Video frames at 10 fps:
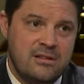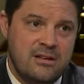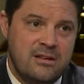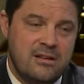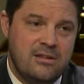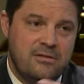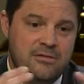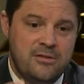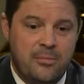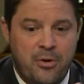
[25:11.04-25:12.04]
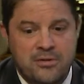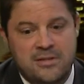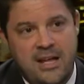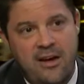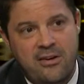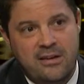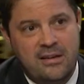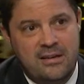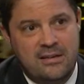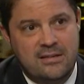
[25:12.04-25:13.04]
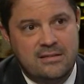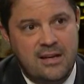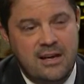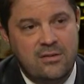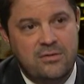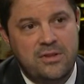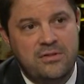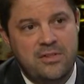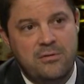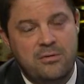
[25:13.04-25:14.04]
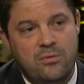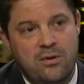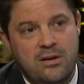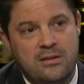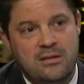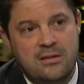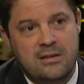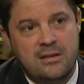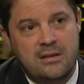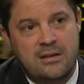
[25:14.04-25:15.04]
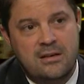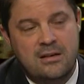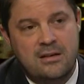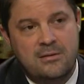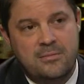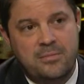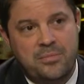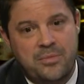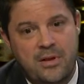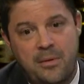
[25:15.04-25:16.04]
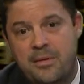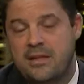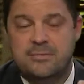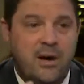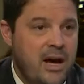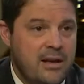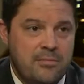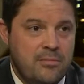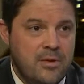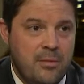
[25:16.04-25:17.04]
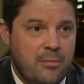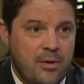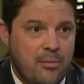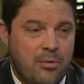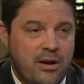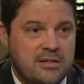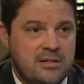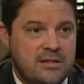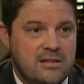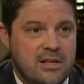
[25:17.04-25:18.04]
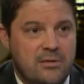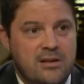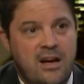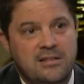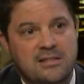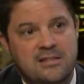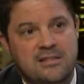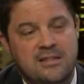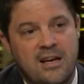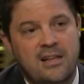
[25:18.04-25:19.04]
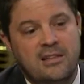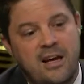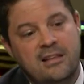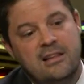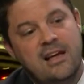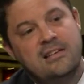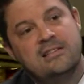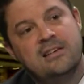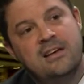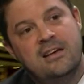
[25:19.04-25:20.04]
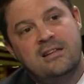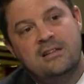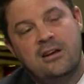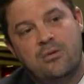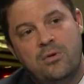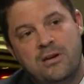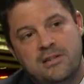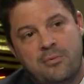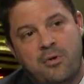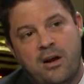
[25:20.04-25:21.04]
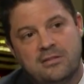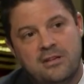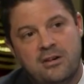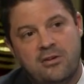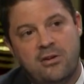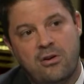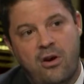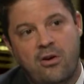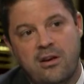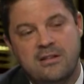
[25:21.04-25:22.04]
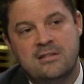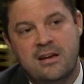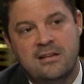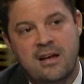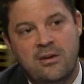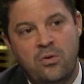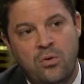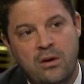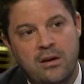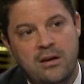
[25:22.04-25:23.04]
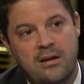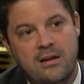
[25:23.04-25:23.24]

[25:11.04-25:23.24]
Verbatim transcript: uh, of the personality he is. I don't think they would want, um, I mean, that's my Im impression, that sure. they would not just assign, un unless there was a prosecutor already assigned to that court